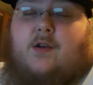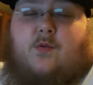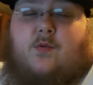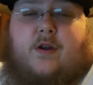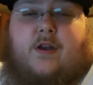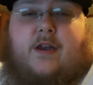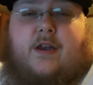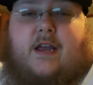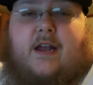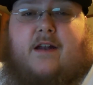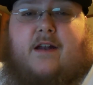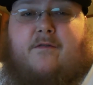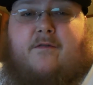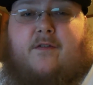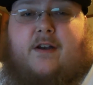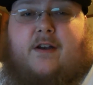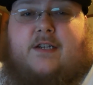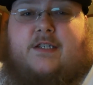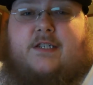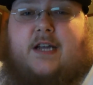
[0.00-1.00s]
well, you get a
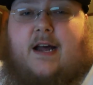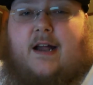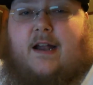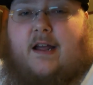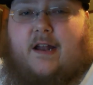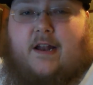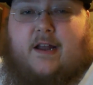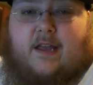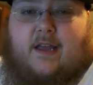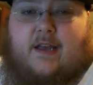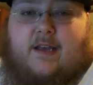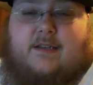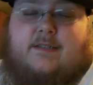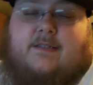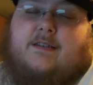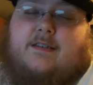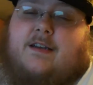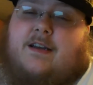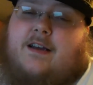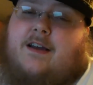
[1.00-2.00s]
free shout out, I
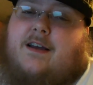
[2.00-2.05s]
guess.